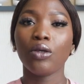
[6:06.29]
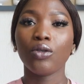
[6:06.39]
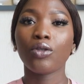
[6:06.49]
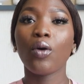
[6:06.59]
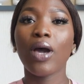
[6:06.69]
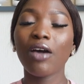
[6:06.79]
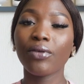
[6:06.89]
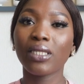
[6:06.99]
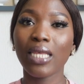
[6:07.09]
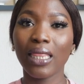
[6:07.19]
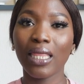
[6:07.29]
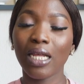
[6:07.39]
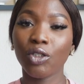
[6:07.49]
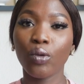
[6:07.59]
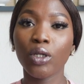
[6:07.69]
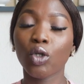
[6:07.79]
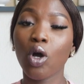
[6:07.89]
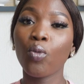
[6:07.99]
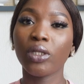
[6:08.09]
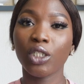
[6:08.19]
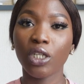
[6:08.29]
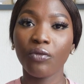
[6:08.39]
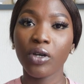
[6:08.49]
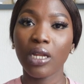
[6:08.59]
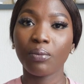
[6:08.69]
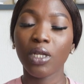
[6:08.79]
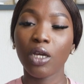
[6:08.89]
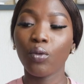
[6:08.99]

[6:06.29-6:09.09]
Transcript: So having said that, you want to come with a travel adapter,